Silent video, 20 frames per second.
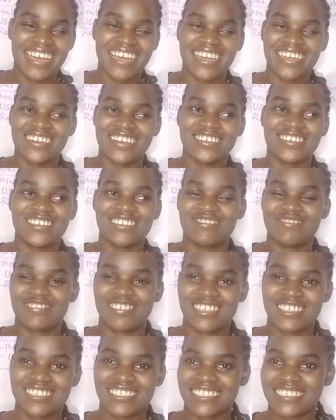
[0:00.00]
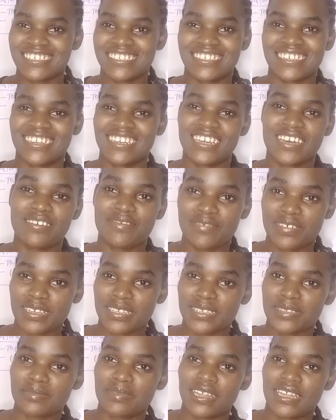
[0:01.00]
I don't know if that is enough
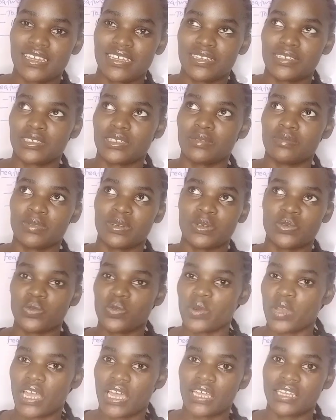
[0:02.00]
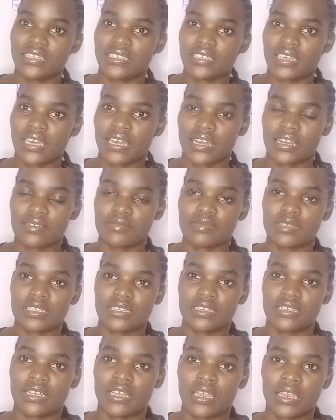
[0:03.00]
explanation, but wear and tear comes
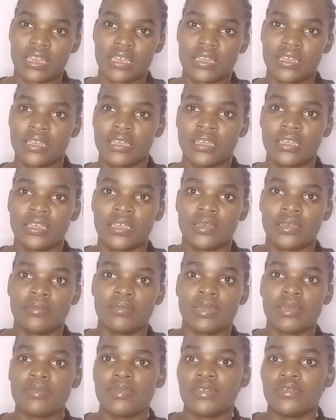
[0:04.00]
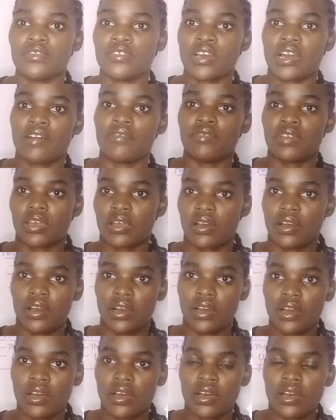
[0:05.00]
in like maybe if you have a
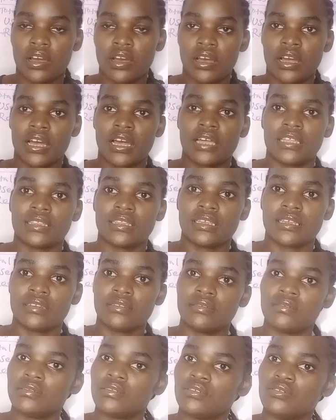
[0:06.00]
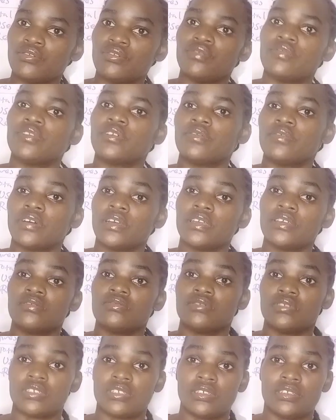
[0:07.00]
car and then you've
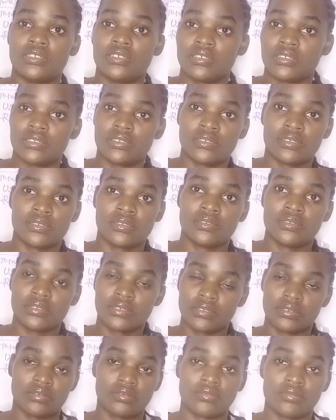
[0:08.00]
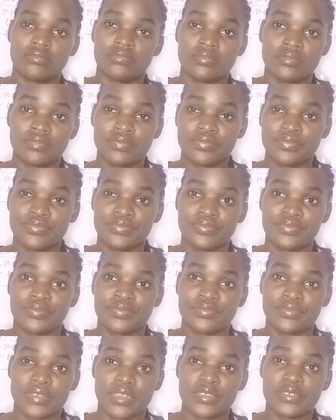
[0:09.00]
overused it, so
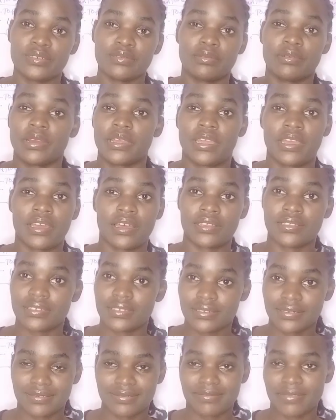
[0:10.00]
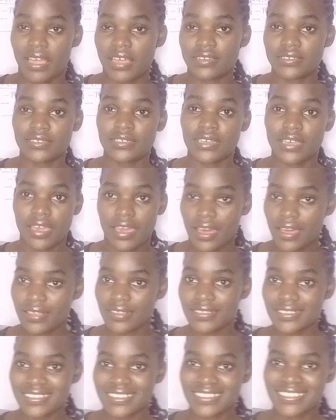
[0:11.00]
it wears and
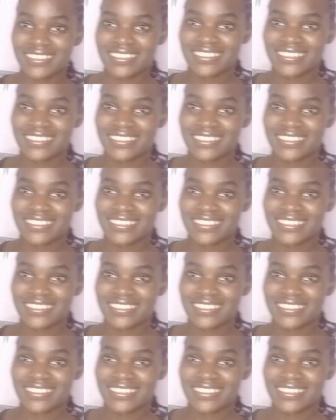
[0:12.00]
tears.